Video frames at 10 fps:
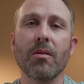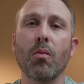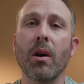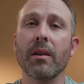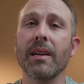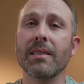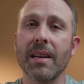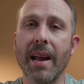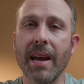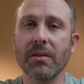Well, in
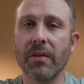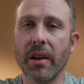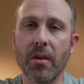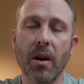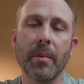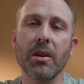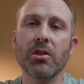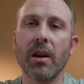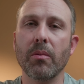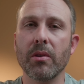today's video, I'm going to
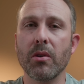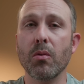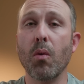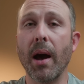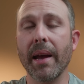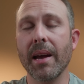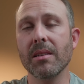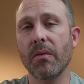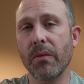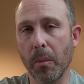share with you why,
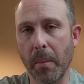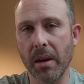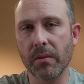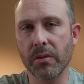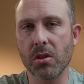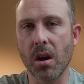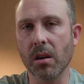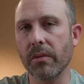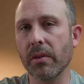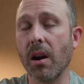as a filmmaker
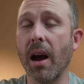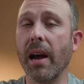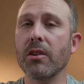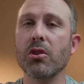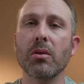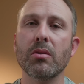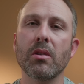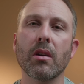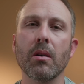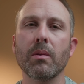photographer, I chose
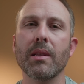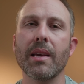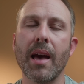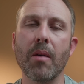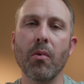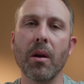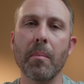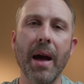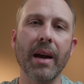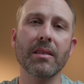to go with the M
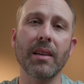one Max